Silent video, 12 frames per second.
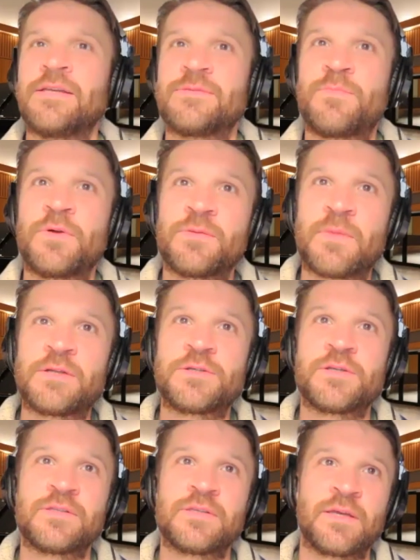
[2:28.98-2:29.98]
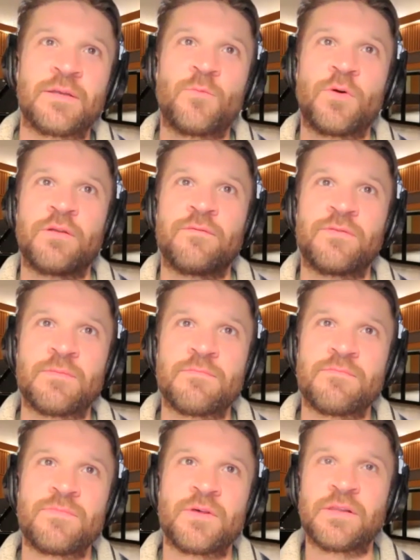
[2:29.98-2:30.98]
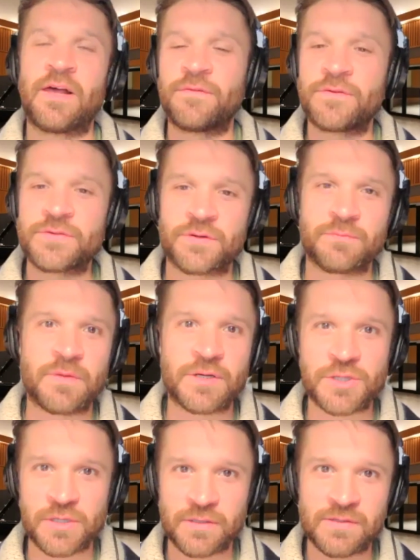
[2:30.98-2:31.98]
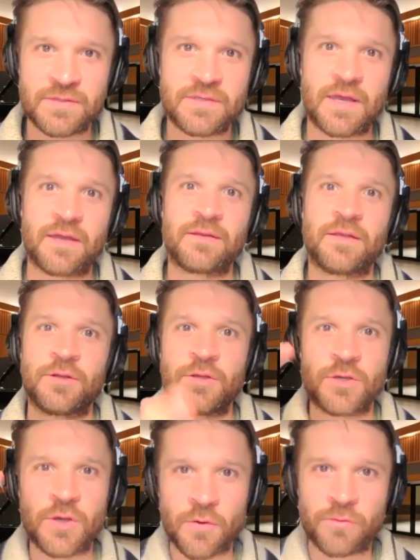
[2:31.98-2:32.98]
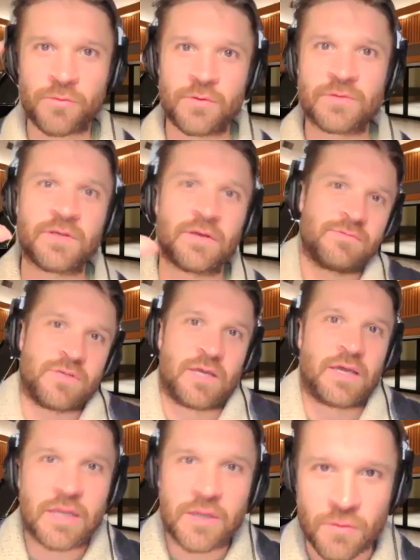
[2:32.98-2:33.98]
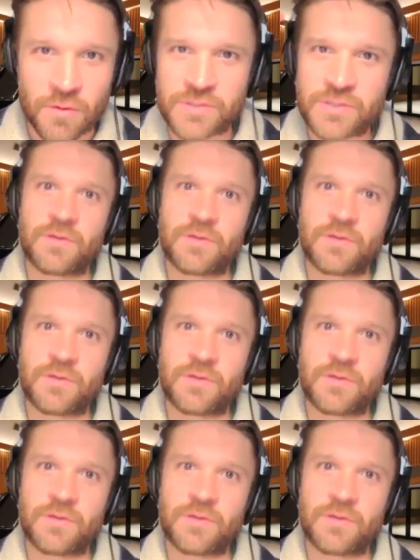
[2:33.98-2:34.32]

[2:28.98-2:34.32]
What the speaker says: Bill mentions in one of the levels or missions that you go through, it's like any course.